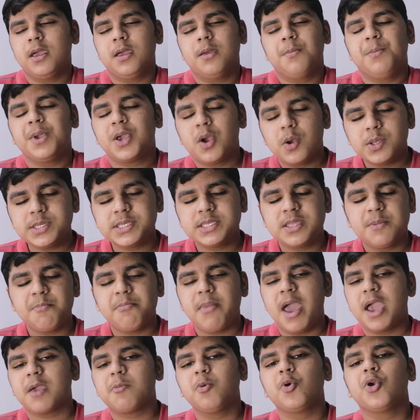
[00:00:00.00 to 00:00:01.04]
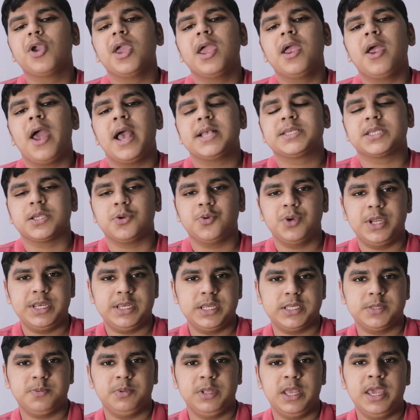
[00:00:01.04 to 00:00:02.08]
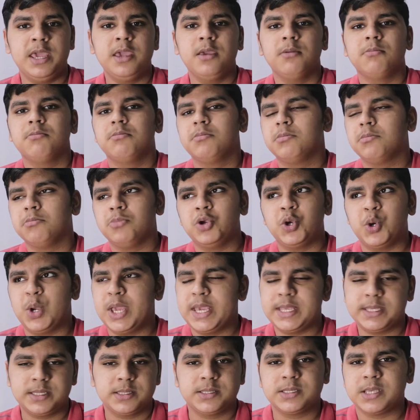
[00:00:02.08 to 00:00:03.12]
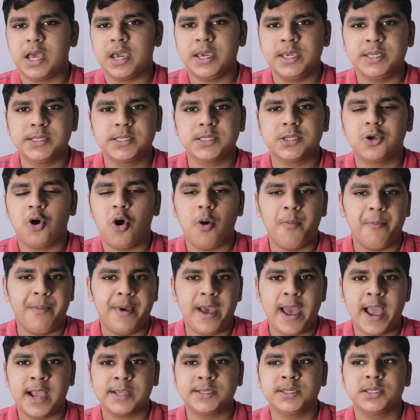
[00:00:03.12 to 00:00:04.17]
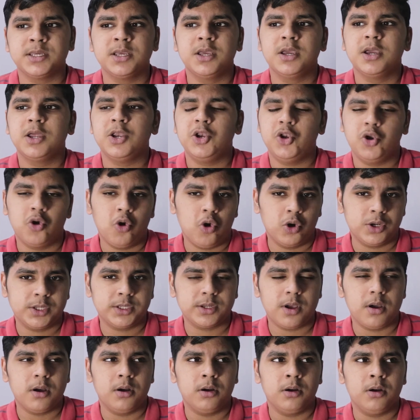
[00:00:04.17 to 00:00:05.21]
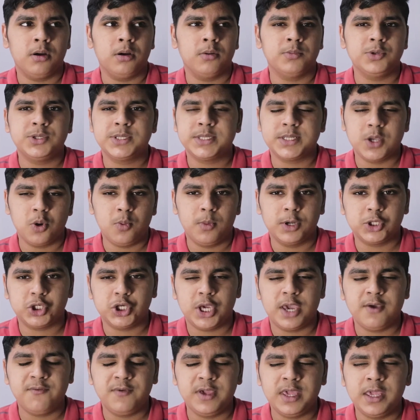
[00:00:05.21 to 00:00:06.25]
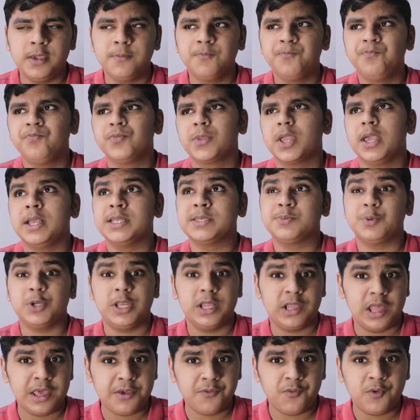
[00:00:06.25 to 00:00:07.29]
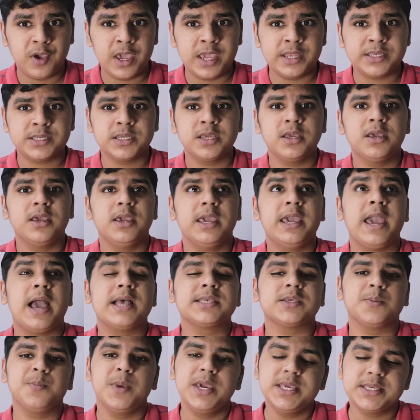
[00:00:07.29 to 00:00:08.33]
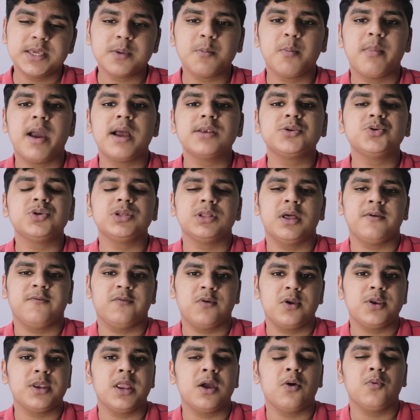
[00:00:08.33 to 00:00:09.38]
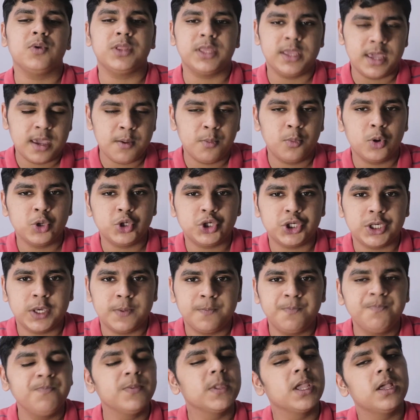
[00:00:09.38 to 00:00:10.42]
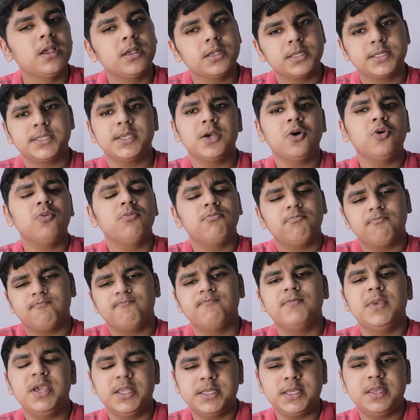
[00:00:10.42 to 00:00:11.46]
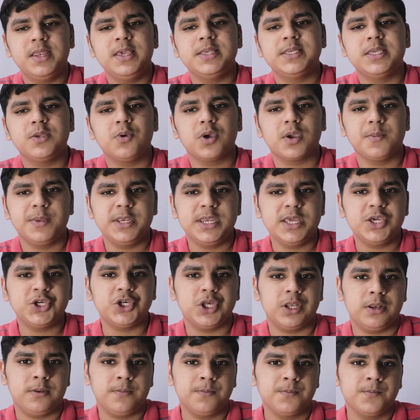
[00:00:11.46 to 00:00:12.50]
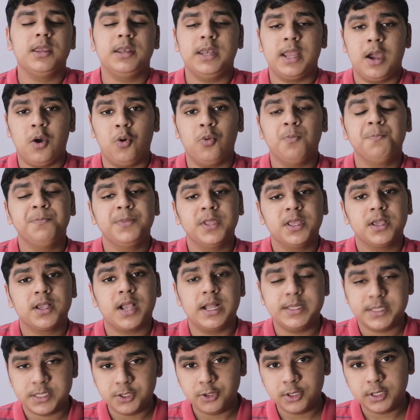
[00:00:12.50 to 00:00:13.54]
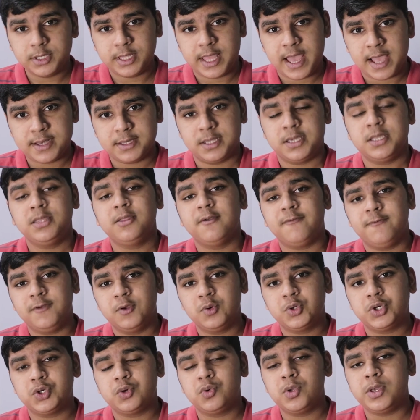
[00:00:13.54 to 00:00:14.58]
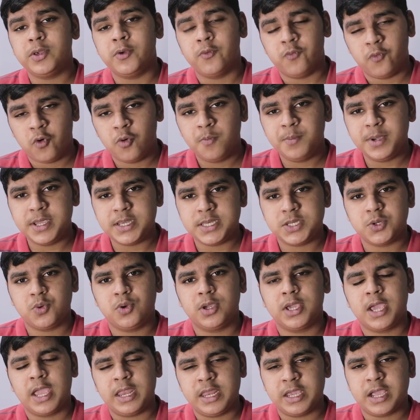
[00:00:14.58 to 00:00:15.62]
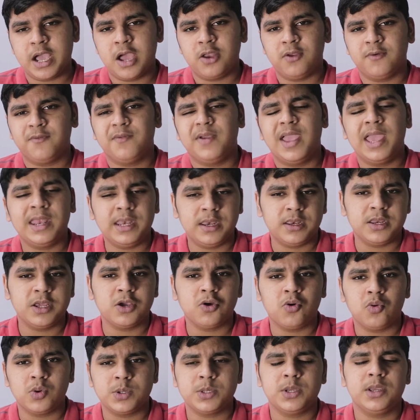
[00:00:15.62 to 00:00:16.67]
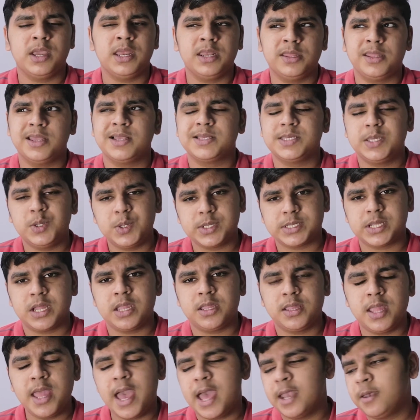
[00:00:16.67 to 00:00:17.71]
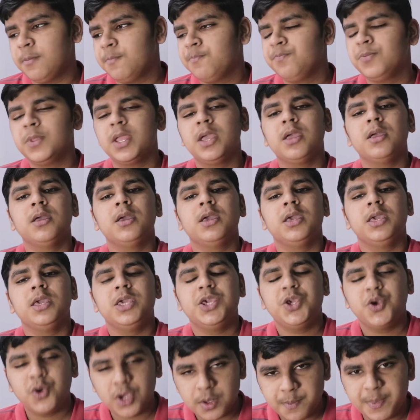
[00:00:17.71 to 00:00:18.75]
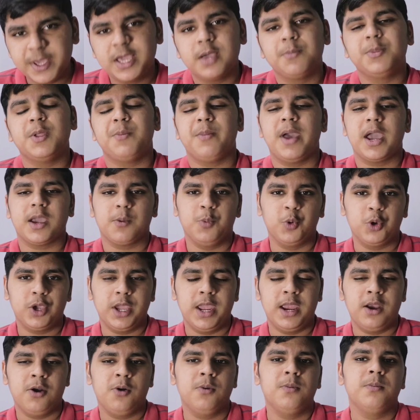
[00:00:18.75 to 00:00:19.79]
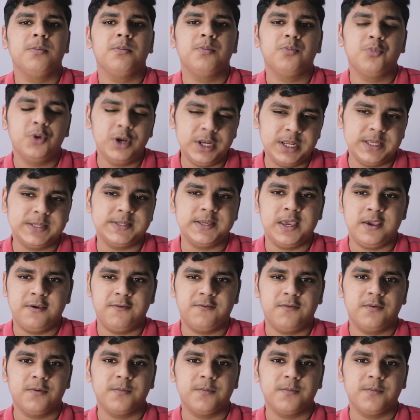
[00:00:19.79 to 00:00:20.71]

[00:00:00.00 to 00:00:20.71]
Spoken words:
Because the MacBook Air has a great display, great size, compact, not so much heavy, it's pretty lightweight, it has amazing battery life right now with the M1 chip, so it's an easy recommendation. Now, considering that in the future you won't be doing any kind of editing or anything serious like that, you can pick up the MacBook Air pretty safe.